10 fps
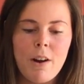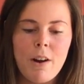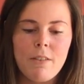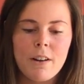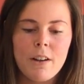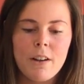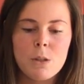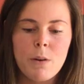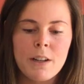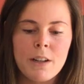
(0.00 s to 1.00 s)
forever is
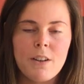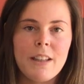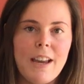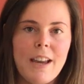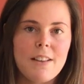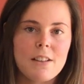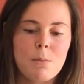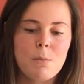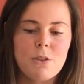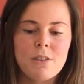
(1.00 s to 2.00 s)
working during the gas
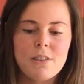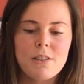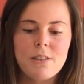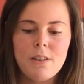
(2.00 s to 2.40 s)
explosions.